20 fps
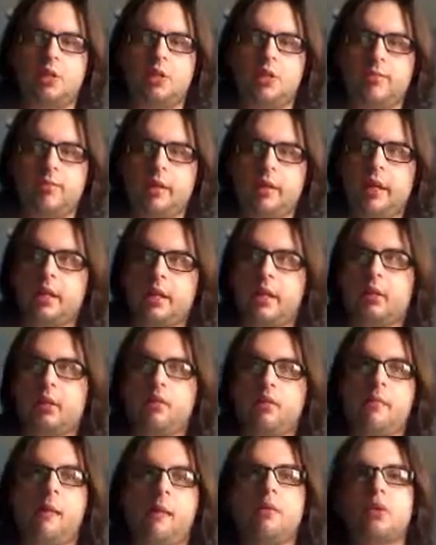him, and he
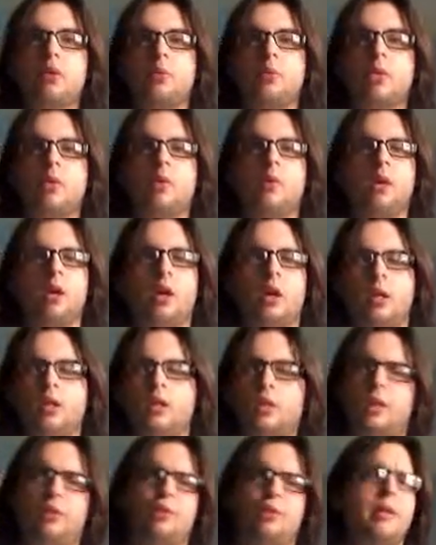remembers what's going on.
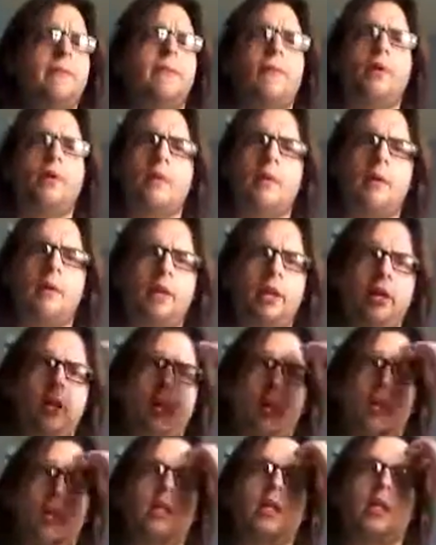So they reform
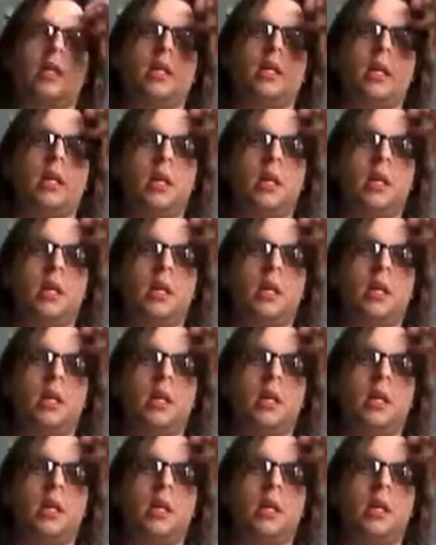everything, and they